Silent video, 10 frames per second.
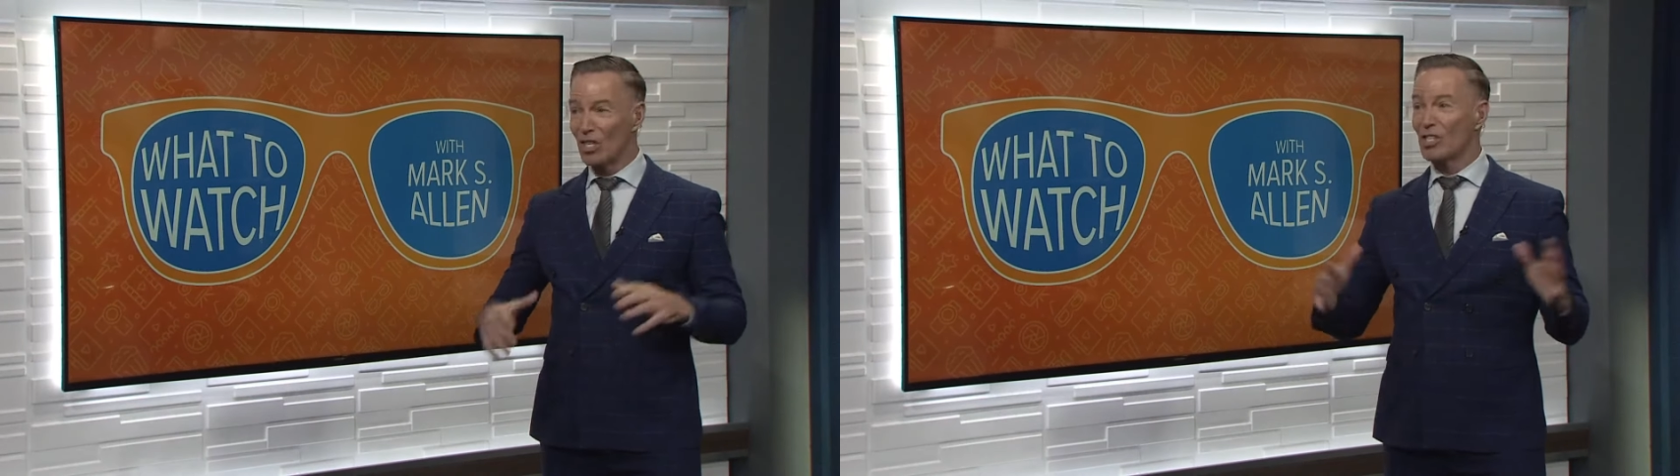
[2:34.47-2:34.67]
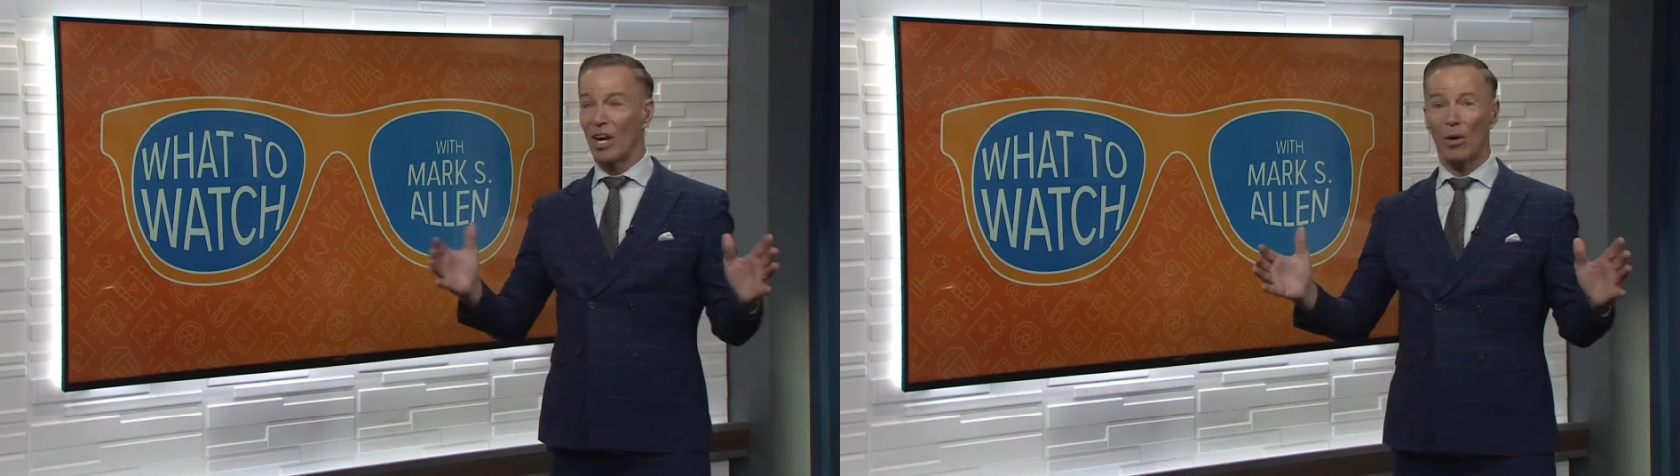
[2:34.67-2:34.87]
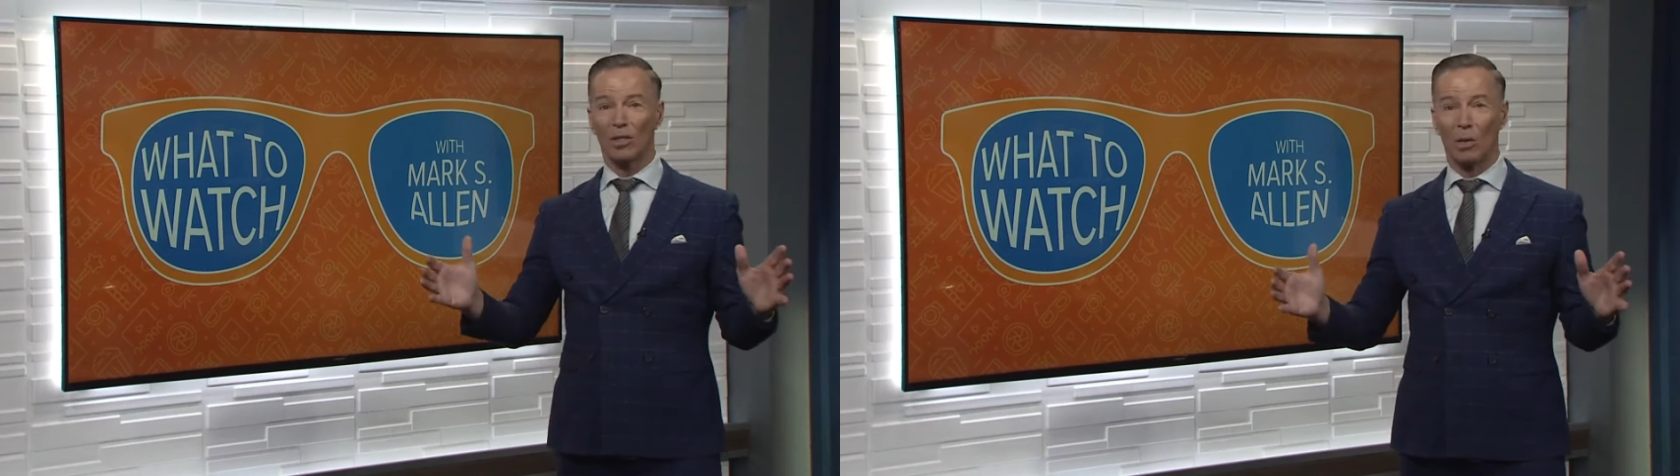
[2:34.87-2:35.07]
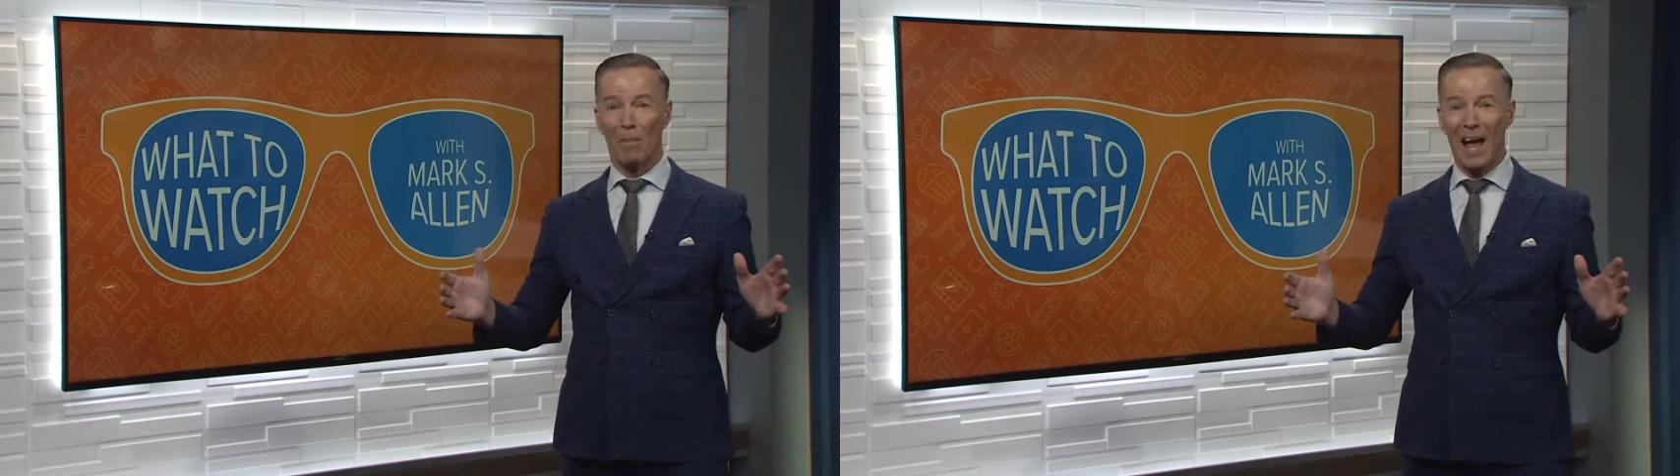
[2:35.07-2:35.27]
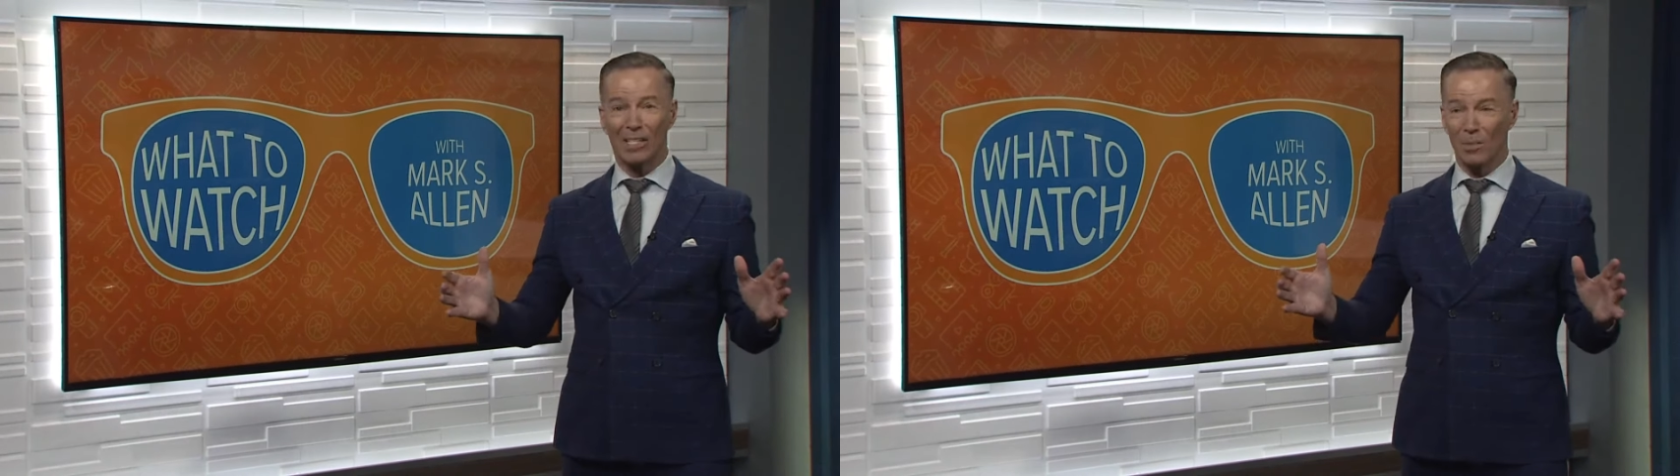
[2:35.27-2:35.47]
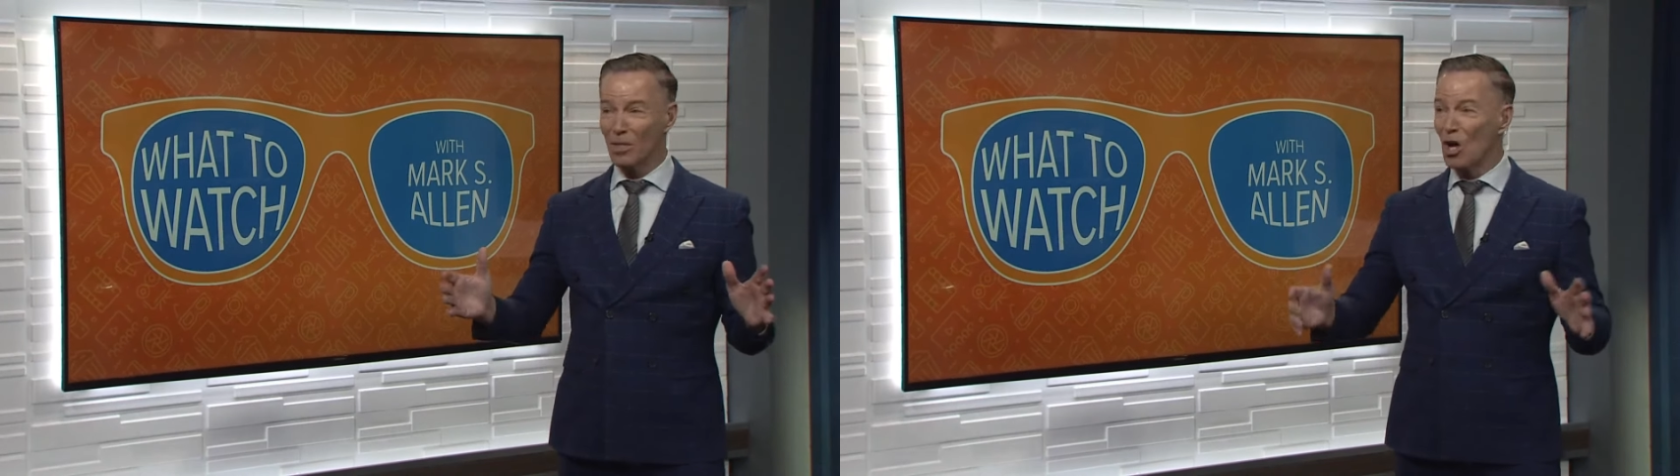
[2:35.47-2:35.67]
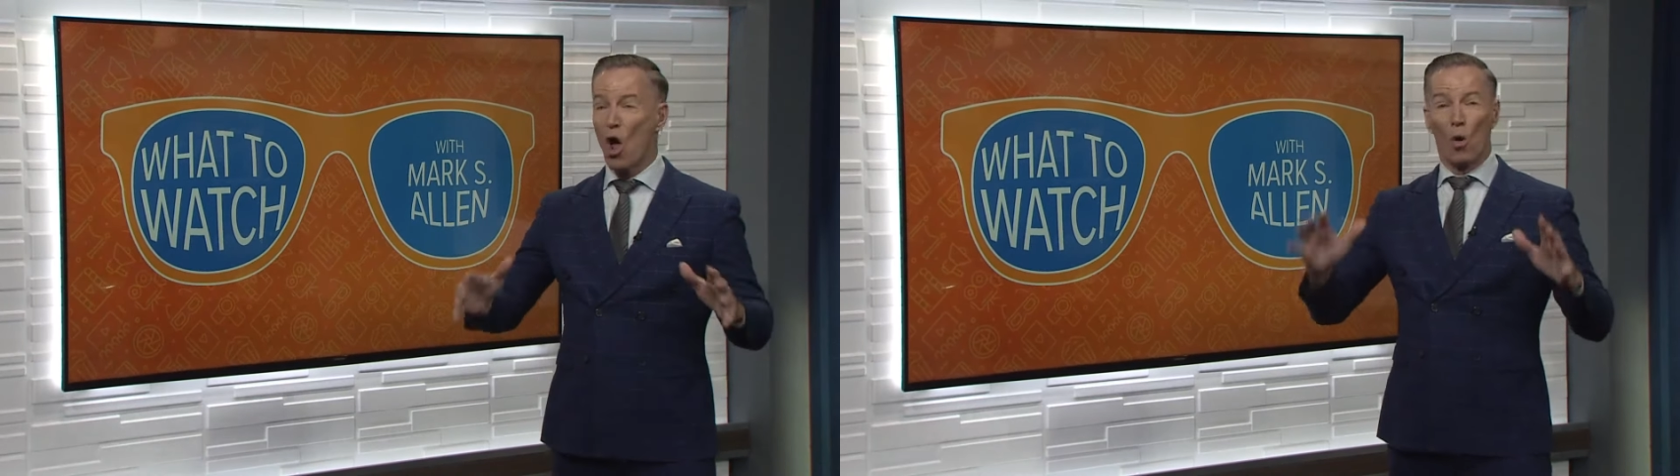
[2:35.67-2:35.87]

his character Maximus,